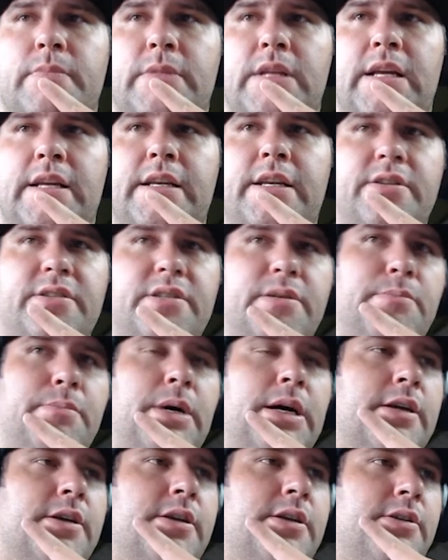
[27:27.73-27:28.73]
here's a
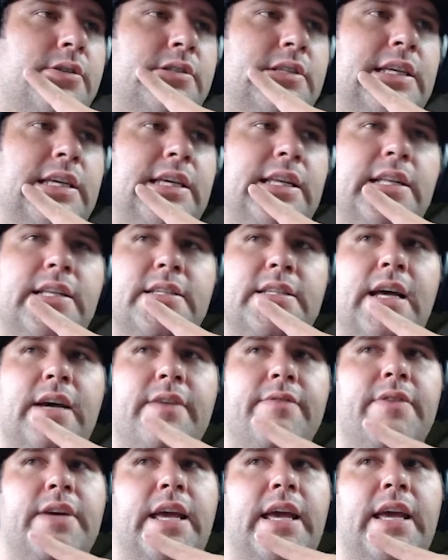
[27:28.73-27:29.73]
monk. You'll see he doesn't
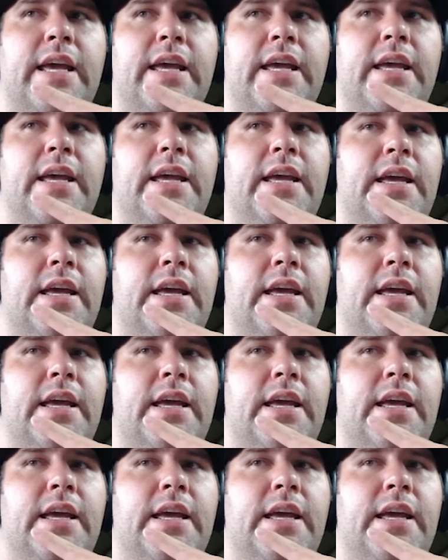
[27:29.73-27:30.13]
have a